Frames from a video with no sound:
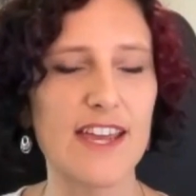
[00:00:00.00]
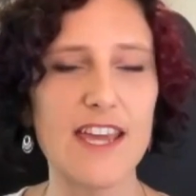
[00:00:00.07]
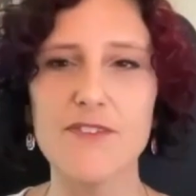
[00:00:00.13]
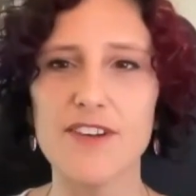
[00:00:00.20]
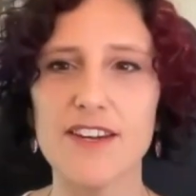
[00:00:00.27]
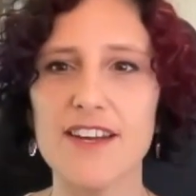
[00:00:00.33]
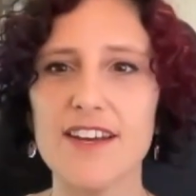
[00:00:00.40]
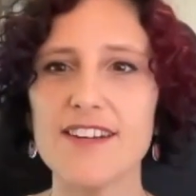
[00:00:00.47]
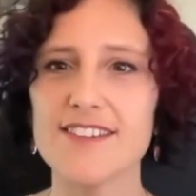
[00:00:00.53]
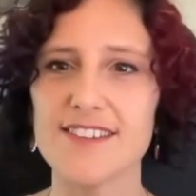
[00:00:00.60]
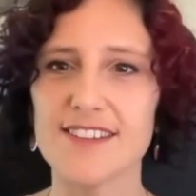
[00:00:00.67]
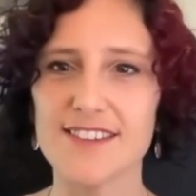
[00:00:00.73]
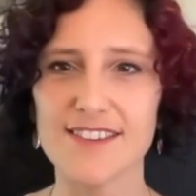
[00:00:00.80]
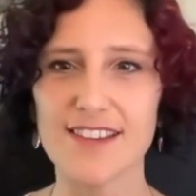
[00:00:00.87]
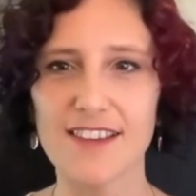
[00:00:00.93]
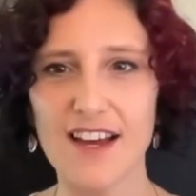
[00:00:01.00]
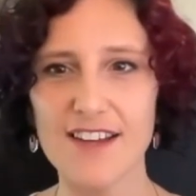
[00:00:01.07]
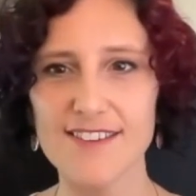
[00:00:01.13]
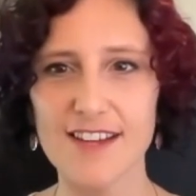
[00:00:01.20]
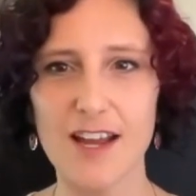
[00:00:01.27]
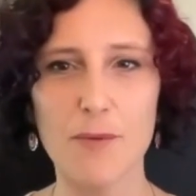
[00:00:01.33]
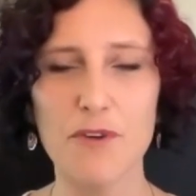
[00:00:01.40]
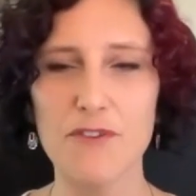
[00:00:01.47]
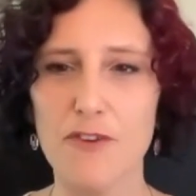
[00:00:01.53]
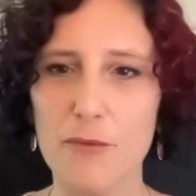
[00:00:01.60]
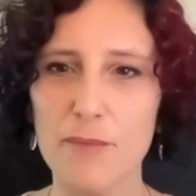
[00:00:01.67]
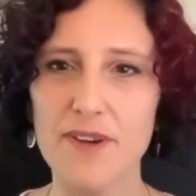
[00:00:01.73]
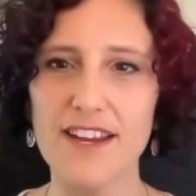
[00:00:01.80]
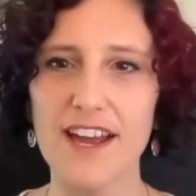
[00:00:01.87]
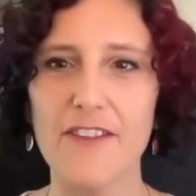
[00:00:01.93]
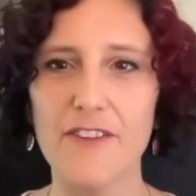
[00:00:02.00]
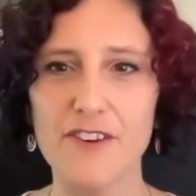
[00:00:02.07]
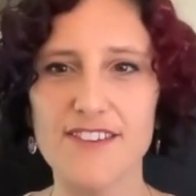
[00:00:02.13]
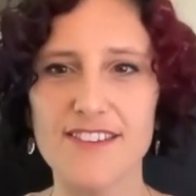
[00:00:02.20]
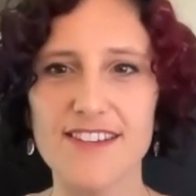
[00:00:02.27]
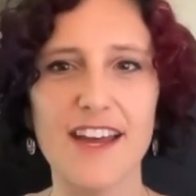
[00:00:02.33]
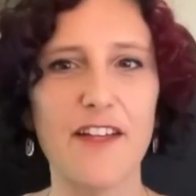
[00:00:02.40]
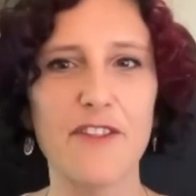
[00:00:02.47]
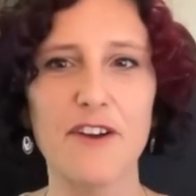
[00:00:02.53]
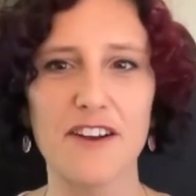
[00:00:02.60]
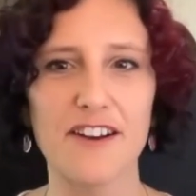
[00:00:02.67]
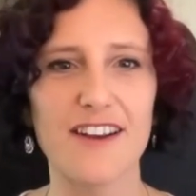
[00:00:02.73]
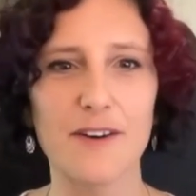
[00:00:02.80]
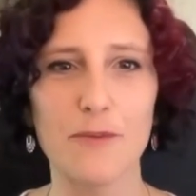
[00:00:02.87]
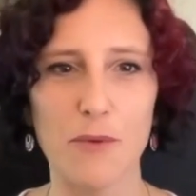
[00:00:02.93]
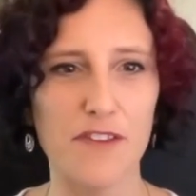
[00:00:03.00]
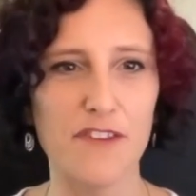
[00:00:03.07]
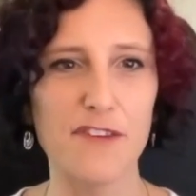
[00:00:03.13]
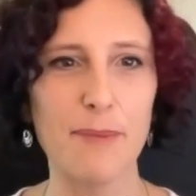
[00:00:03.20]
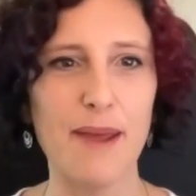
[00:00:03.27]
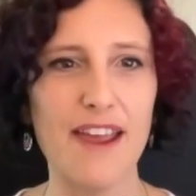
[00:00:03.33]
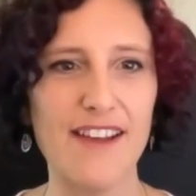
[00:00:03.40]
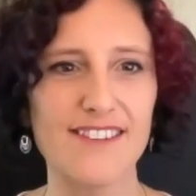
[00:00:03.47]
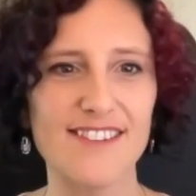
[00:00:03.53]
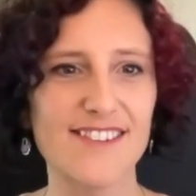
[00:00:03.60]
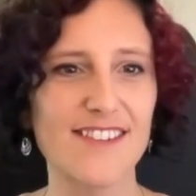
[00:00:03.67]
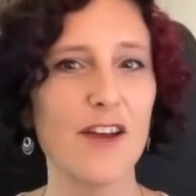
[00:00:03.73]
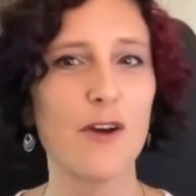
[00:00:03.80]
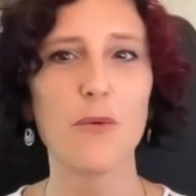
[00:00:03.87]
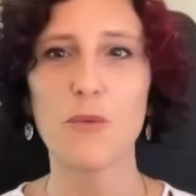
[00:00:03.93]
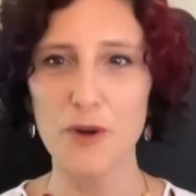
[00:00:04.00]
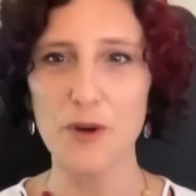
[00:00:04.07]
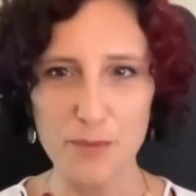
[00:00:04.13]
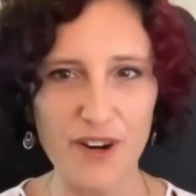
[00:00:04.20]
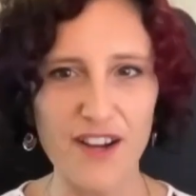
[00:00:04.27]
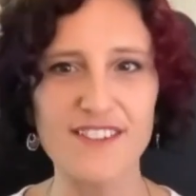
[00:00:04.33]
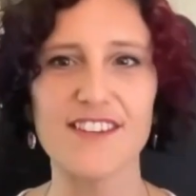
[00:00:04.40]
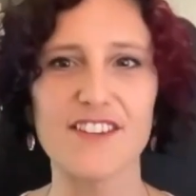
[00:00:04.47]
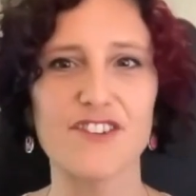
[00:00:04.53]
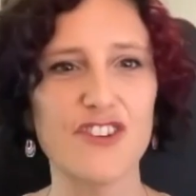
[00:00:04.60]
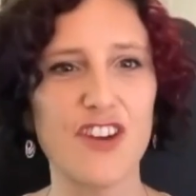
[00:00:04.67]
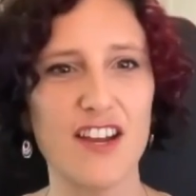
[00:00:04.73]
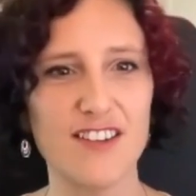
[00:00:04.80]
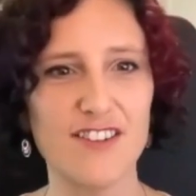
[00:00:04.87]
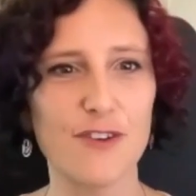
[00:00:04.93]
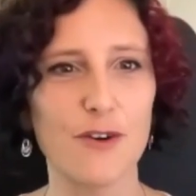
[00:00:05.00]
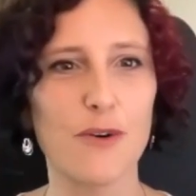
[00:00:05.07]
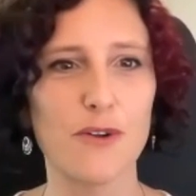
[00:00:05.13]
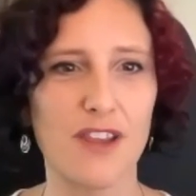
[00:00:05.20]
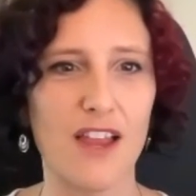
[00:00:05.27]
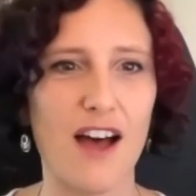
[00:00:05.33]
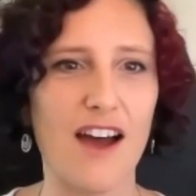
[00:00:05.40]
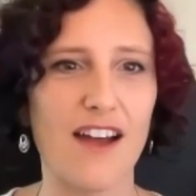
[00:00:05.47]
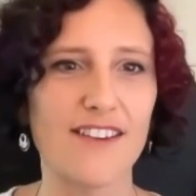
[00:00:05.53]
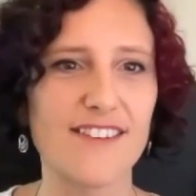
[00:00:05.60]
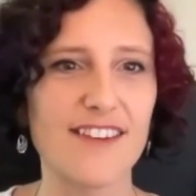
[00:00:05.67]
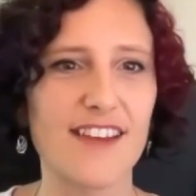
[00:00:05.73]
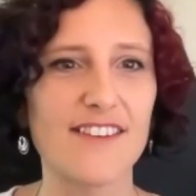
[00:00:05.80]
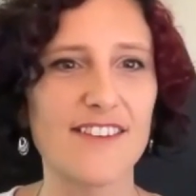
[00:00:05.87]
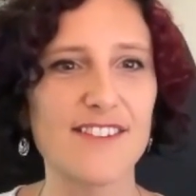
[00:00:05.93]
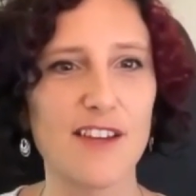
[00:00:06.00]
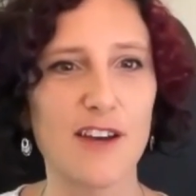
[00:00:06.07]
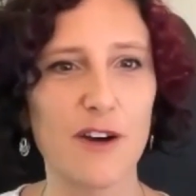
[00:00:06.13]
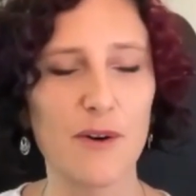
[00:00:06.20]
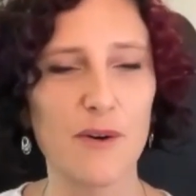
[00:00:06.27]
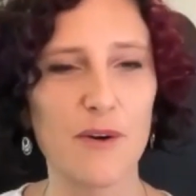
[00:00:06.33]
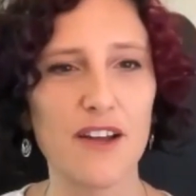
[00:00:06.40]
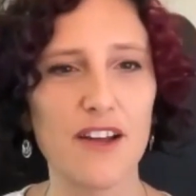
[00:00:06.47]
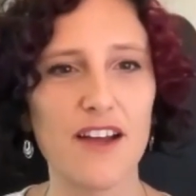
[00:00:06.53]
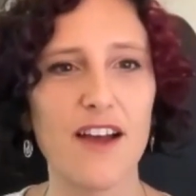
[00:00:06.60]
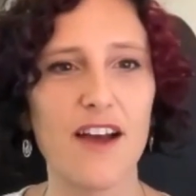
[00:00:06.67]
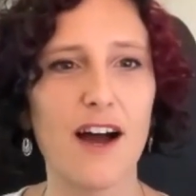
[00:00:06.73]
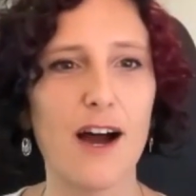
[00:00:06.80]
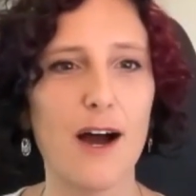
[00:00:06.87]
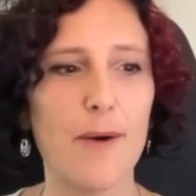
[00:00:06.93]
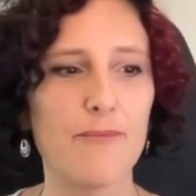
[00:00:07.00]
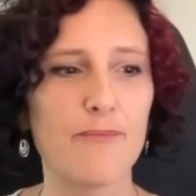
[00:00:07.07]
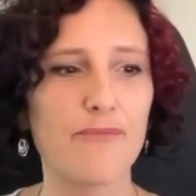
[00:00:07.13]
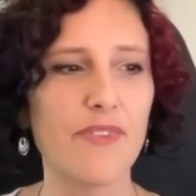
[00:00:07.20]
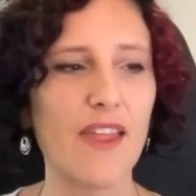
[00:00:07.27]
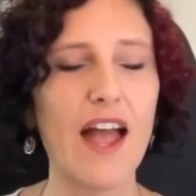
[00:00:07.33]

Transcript: even since the last time we've all been gathered together in one space wordpress has changed a whole lot and so um,